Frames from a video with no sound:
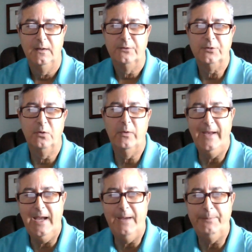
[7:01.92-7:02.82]
So what
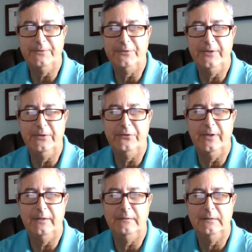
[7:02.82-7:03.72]
happens is
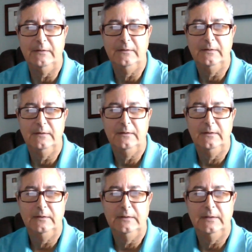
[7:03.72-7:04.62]
that,
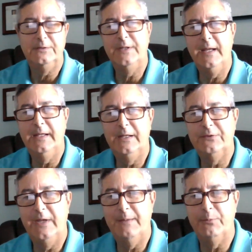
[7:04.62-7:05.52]
let's take an
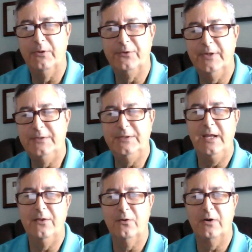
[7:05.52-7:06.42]
example. Let's
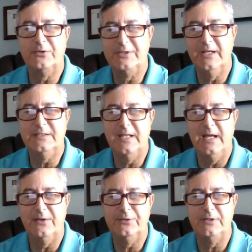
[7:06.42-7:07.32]
say there are
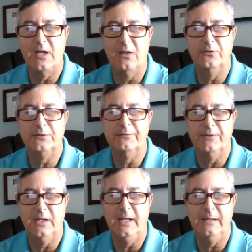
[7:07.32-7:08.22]
$6,000 of
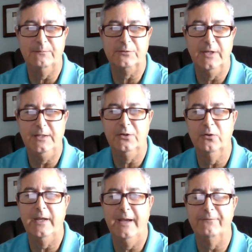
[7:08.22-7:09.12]
claims and you
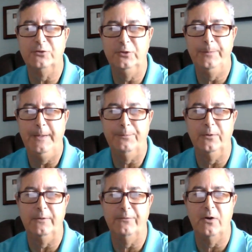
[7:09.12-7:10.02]
only have 2
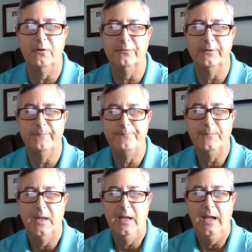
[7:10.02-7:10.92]
people involved.
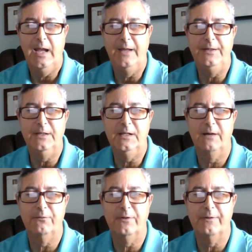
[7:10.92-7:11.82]
How do you
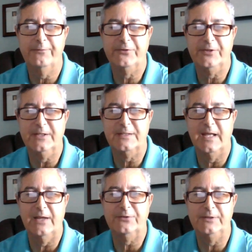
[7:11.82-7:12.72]
cover the
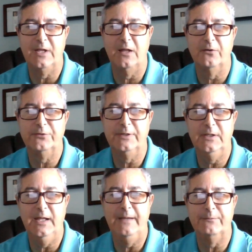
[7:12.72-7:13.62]
$6,000 in
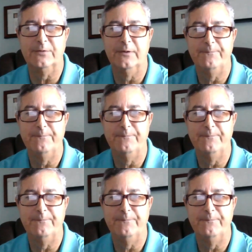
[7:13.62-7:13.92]
claims?